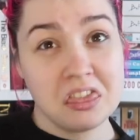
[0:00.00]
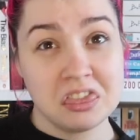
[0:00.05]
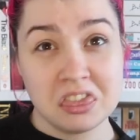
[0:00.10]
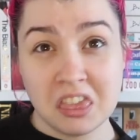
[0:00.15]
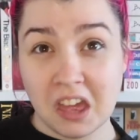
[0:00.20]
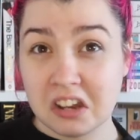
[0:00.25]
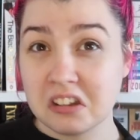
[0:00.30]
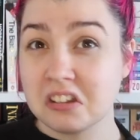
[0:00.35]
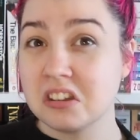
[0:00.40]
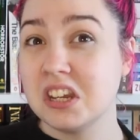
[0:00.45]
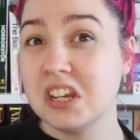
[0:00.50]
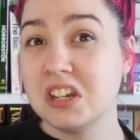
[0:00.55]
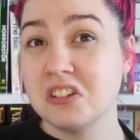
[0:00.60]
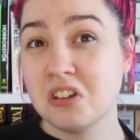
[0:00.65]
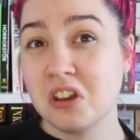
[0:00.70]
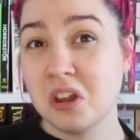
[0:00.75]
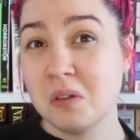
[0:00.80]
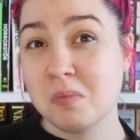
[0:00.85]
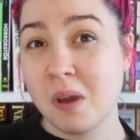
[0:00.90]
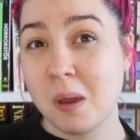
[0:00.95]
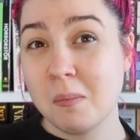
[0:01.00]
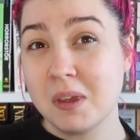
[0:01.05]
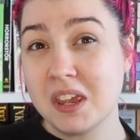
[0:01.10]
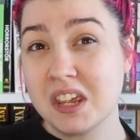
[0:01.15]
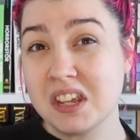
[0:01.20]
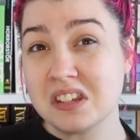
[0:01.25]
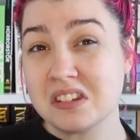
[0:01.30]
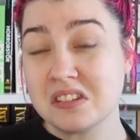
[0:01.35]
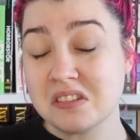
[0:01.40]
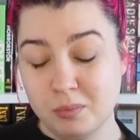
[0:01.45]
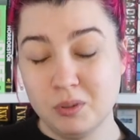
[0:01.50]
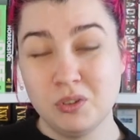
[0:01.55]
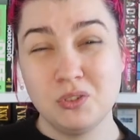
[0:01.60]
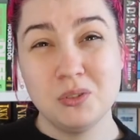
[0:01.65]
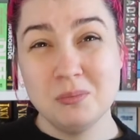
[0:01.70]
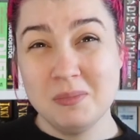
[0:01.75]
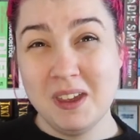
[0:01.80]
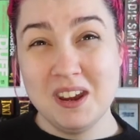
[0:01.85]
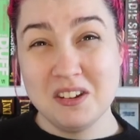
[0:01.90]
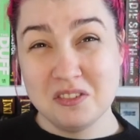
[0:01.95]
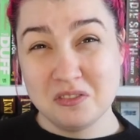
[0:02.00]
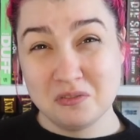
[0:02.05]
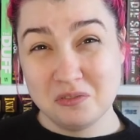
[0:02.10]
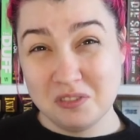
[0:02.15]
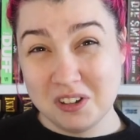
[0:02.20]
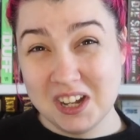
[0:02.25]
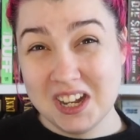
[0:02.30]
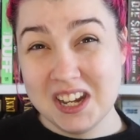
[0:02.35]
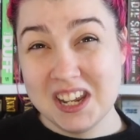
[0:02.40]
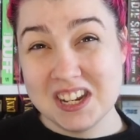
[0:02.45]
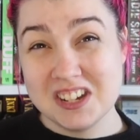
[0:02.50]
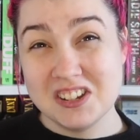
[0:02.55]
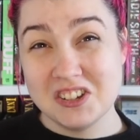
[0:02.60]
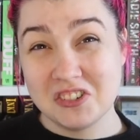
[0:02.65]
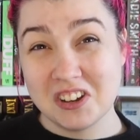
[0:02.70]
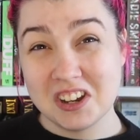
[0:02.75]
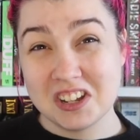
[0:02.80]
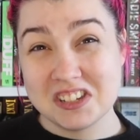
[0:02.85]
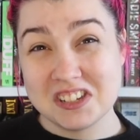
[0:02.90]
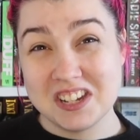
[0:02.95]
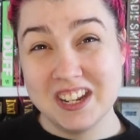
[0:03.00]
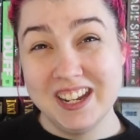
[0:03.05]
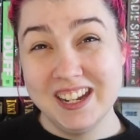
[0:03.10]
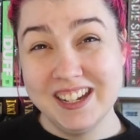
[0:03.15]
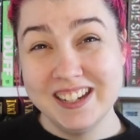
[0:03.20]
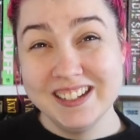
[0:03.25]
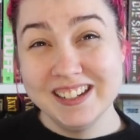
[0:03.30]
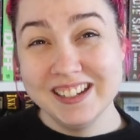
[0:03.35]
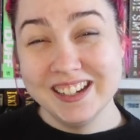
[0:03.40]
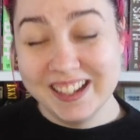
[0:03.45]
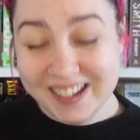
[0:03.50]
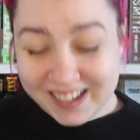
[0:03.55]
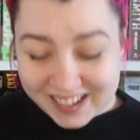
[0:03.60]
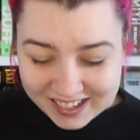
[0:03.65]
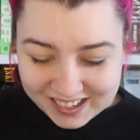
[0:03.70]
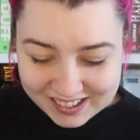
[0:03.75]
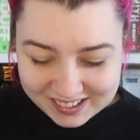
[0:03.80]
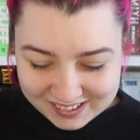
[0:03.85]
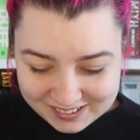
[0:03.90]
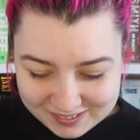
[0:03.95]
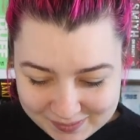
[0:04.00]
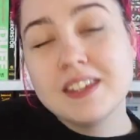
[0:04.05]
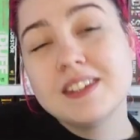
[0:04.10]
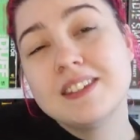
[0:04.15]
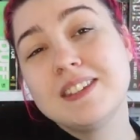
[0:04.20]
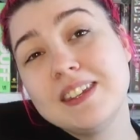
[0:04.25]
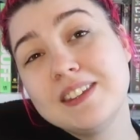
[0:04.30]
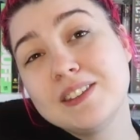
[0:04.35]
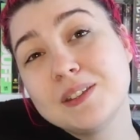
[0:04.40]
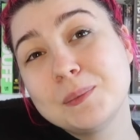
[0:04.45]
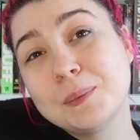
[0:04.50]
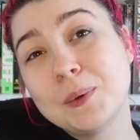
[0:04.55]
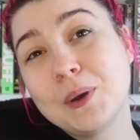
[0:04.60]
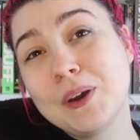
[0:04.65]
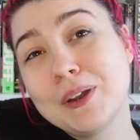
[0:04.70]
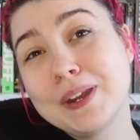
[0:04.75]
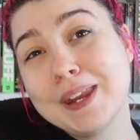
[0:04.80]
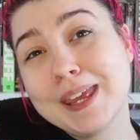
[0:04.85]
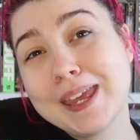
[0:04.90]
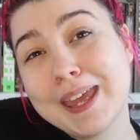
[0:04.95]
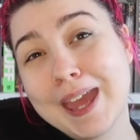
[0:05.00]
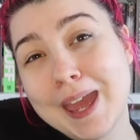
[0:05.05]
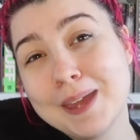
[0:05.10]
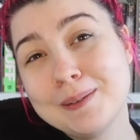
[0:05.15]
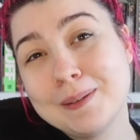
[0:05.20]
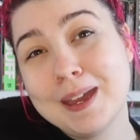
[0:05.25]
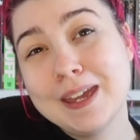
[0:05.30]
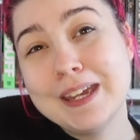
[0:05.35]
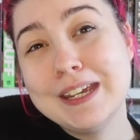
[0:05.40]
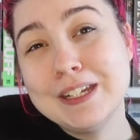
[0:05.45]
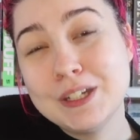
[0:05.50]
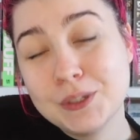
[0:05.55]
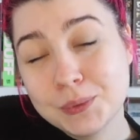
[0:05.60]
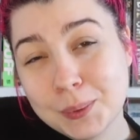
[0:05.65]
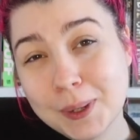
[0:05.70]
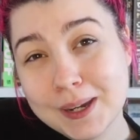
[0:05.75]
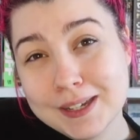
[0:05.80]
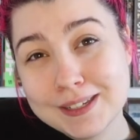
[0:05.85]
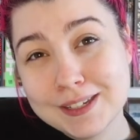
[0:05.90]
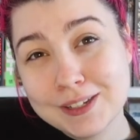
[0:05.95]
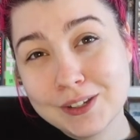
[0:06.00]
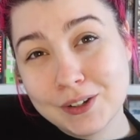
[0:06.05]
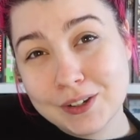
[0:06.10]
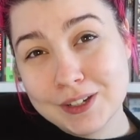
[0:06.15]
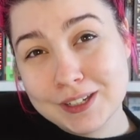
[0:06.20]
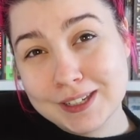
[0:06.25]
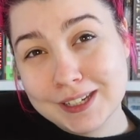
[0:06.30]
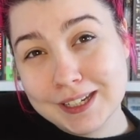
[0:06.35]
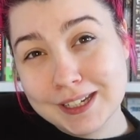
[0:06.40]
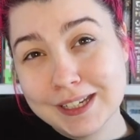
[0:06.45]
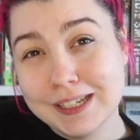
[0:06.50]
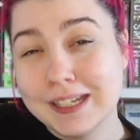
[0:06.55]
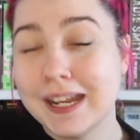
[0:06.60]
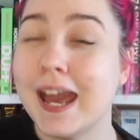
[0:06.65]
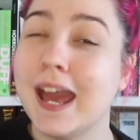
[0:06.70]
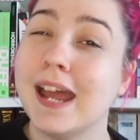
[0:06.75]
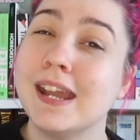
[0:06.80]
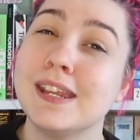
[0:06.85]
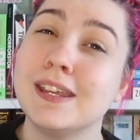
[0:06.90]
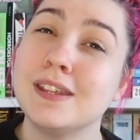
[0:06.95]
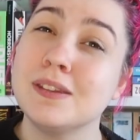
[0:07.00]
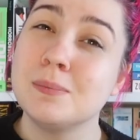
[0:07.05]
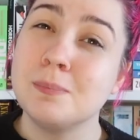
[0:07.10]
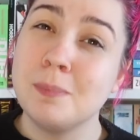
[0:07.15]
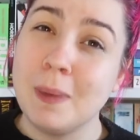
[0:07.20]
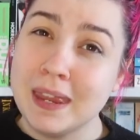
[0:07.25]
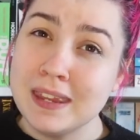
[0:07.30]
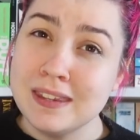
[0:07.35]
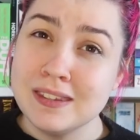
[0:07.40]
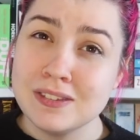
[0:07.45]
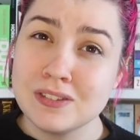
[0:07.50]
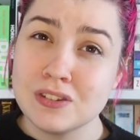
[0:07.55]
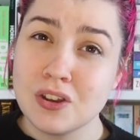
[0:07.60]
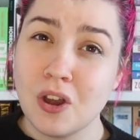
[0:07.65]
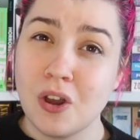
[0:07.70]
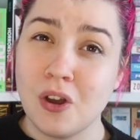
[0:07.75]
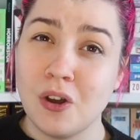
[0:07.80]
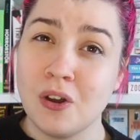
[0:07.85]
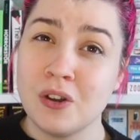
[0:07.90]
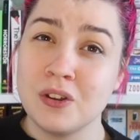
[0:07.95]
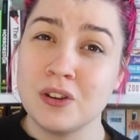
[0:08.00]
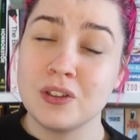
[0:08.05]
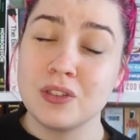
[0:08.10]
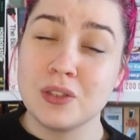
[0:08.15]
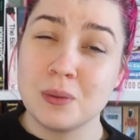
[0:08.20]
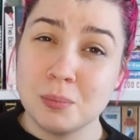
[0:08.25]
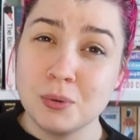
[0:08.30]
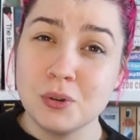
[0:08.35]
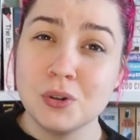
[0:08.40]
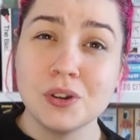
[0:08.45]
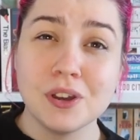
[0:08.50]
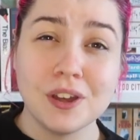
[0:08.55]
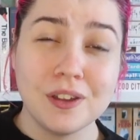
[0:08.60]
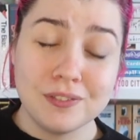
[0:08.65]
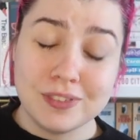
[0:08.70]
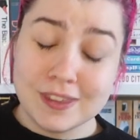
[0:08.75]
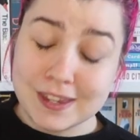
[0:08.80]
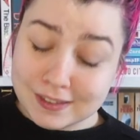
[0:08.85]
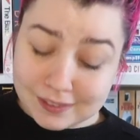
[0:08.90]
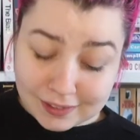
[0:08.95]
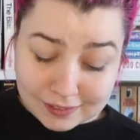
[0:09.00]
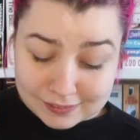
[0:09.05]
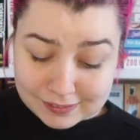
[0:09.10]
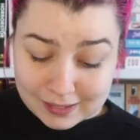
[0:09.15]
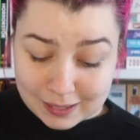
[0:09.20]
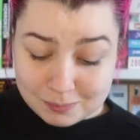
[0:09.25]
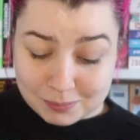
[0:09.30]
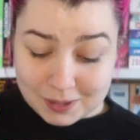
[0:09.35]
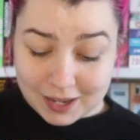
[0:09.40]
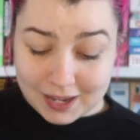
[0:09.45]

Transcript: That's the entire premise, but somehow it's really interesting. Season 1, it came out in 2019 and it is based on the book of the exact same